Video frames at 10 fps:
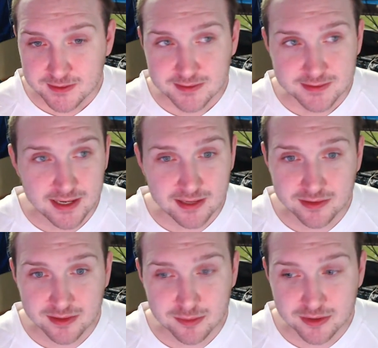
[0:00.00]
style
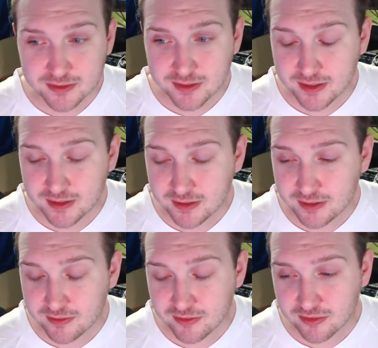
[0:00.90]
of number 10
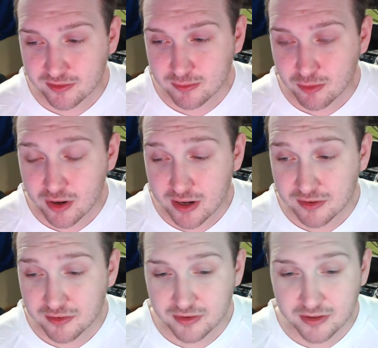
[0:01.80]
he's just more
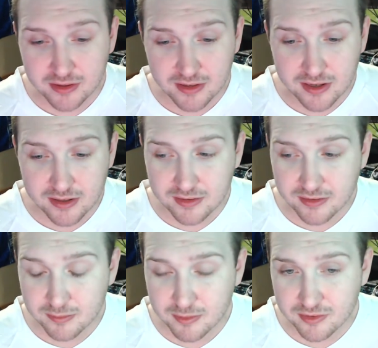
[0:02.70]
energy not
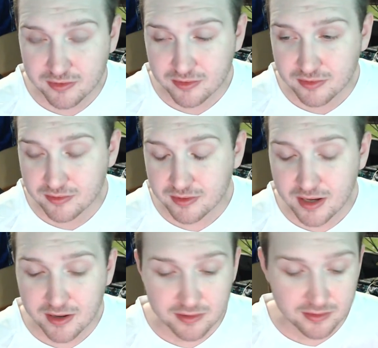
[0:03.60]
as much
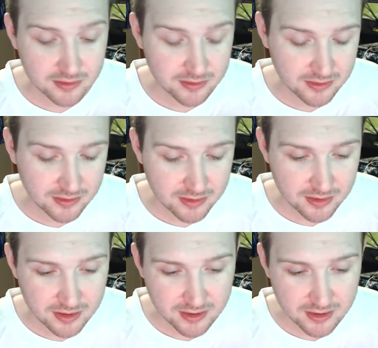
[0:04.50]
yeah it, uh,